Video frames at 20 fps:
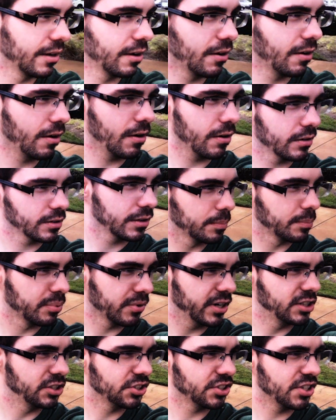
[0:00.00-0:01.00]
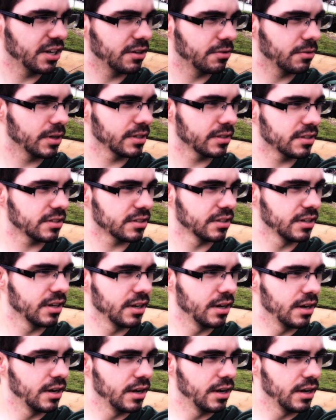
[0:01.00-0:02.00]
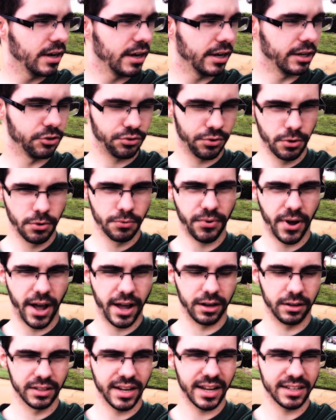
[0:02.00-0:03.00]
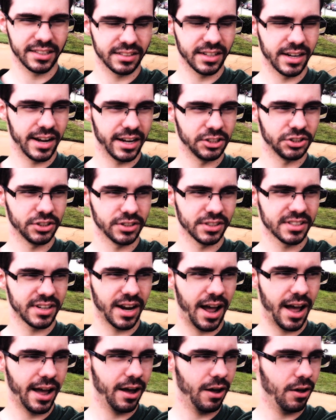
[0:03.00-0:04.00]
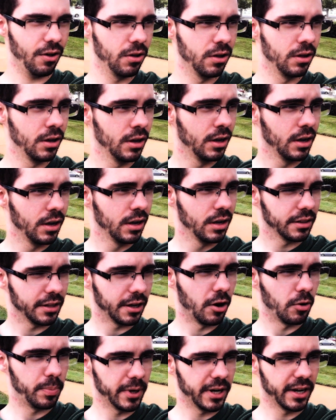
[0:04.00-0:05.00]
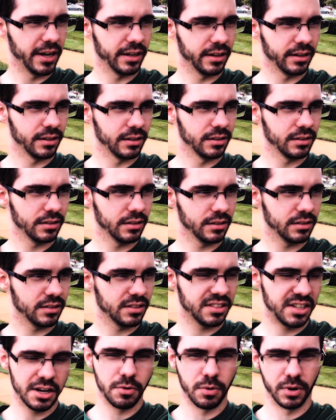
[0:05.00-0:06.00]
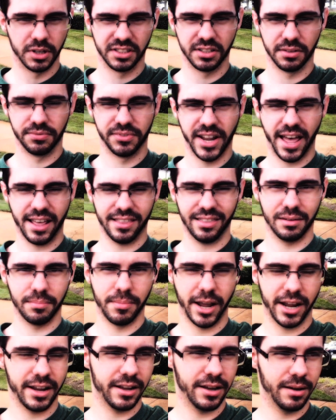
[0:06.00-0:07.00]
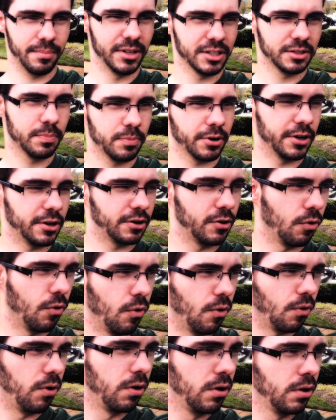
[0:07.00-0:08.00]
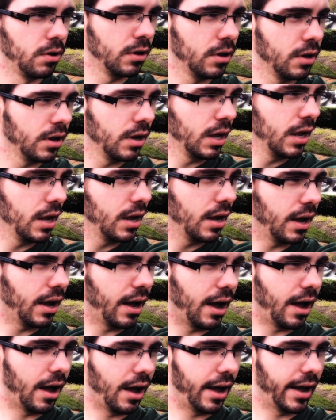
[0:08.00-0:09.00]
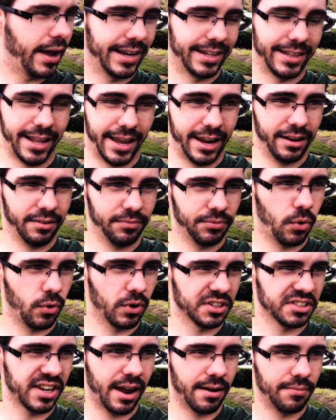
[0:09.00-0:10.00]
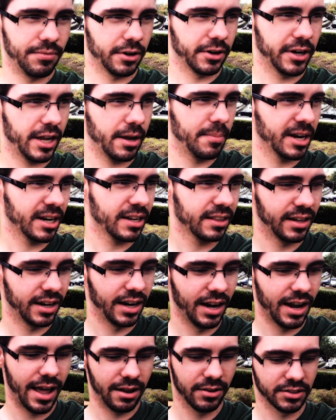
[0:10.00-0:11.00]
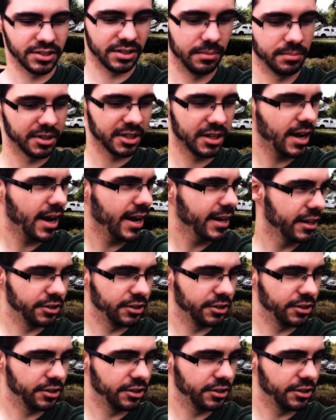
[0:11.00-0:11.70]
There are the bridge sequence in true Final Destination style, the opening sequence of death and mayhem is pretty cool. Uh, and they, of course, have their gimmick that allows them to kind